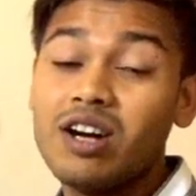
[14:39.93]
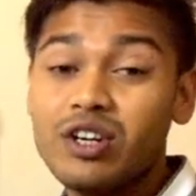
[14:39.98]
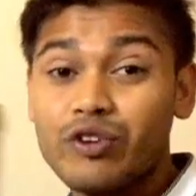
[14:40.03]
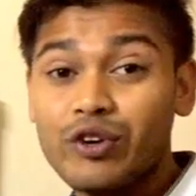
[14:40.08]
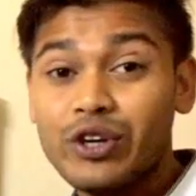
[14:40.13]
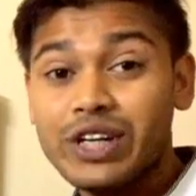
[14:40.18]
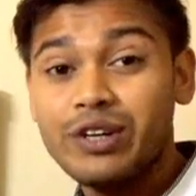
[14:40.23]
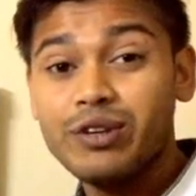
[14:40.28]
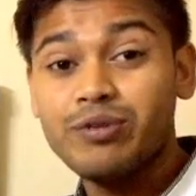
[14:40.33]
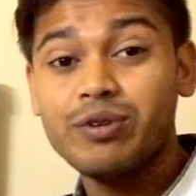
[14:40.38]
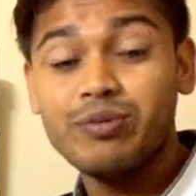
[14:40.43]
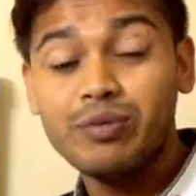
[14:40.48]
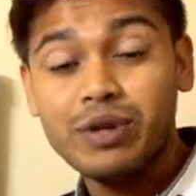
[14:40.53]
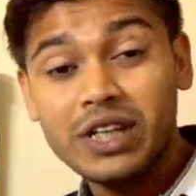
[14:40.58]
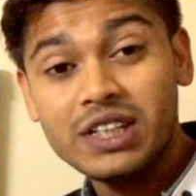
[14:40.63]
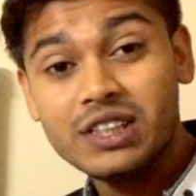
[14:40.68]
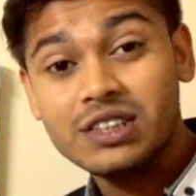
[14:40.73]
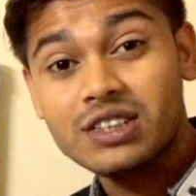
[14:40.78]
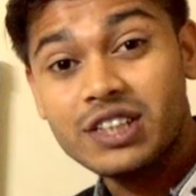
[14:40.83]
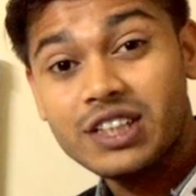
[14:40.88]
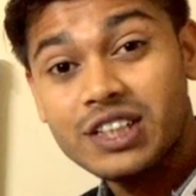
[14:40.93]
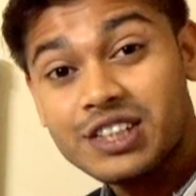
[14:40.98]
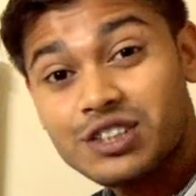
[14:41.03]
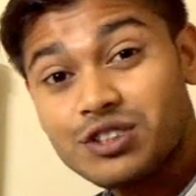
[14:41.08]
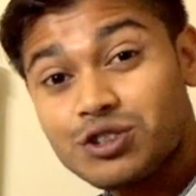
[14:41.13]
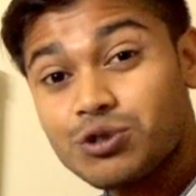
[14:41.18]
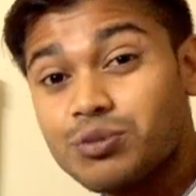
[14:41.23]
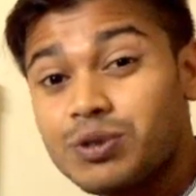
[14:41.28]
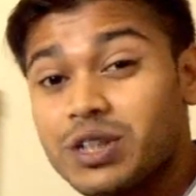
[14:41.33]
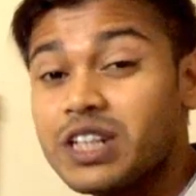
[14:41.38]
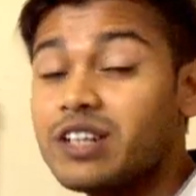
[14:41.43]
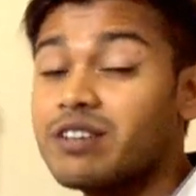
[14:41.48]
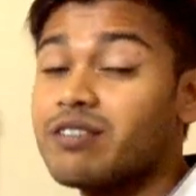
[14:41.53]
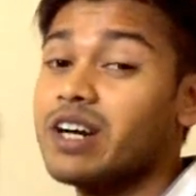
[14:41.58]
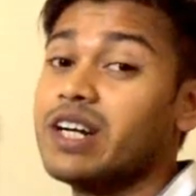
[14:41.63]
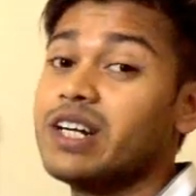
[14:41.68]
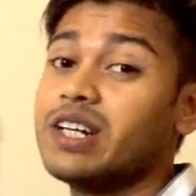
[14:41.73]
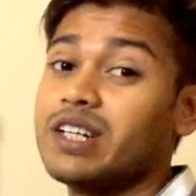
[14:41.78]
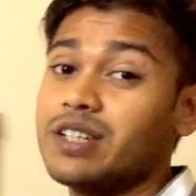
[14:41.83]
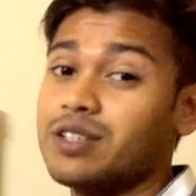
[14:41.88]
20 minutes needs to be
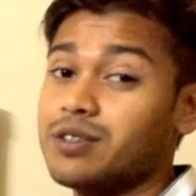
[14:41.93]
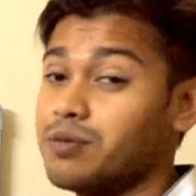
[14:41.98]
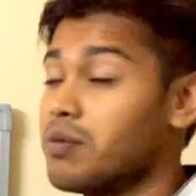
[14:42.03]
divided.